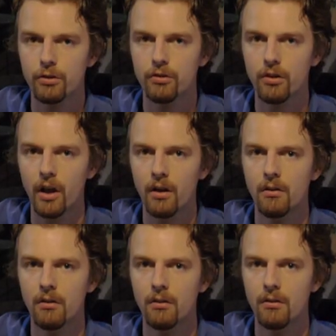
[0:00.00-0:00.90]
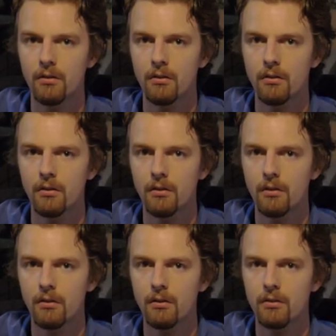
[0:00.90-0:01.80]
you see that?
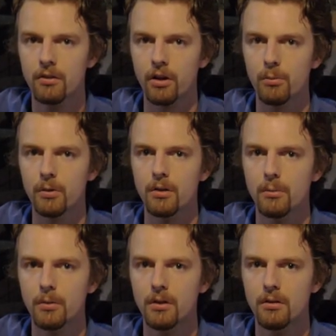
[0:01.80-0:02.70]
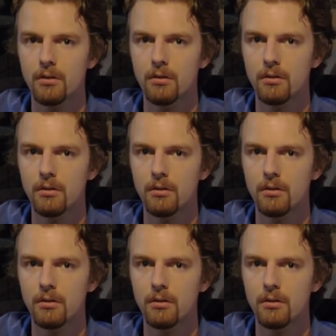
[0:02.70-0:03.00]
It scared me a little bit. You ever